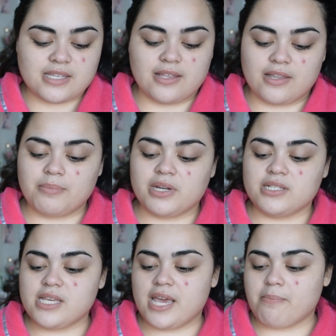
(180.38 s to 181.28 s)
And then I'm going
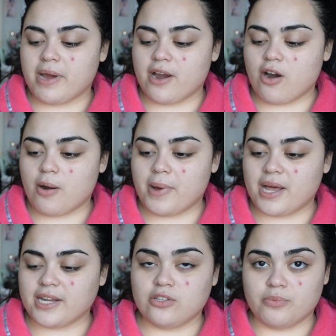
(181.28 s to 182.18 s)
to take my
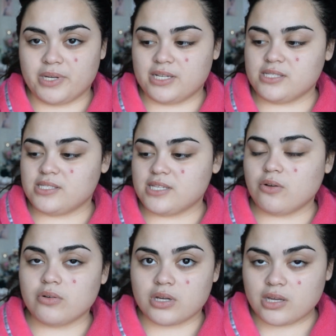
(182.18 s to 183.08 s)
Armani Luminous
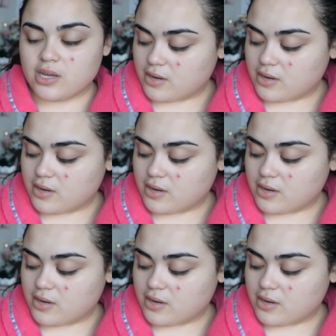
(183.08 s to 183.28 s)
Silk.